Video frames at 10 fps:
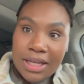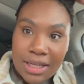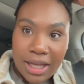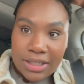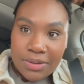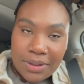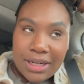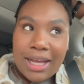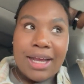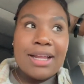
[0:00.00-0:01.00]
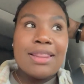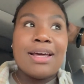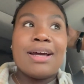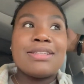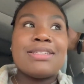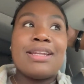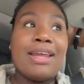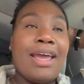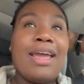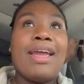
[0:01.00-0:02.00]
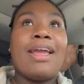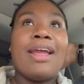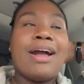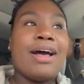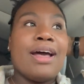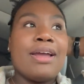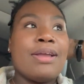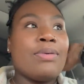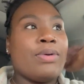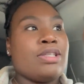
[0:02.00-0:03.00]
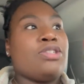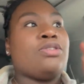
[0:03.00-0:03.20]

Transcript: I do want to add that today I went